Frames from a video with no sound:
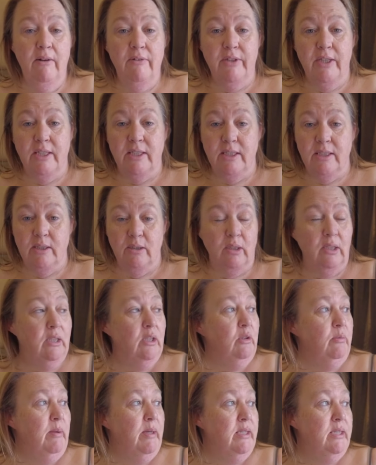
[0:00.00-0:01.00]
that the sun will
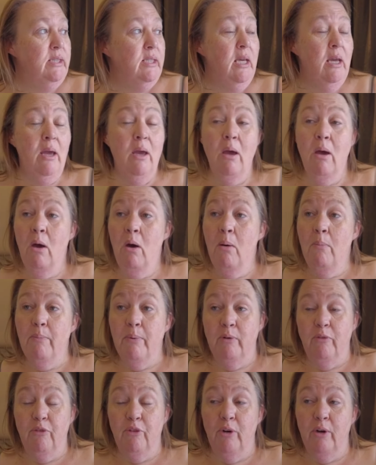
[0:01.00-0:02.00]
come out
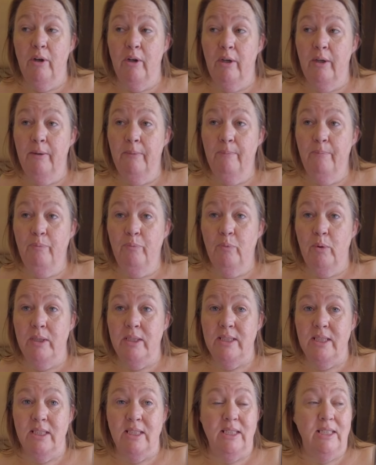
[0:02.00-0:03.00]
but for what
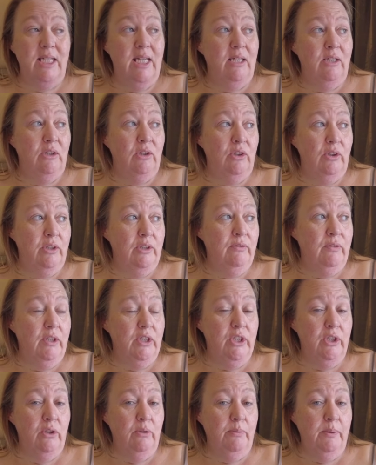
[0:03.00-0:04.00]
is it today the 3rd of
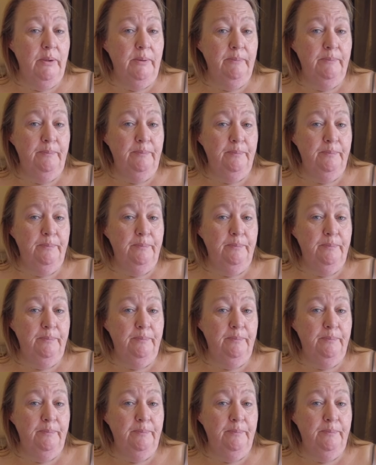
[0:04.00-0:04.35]
October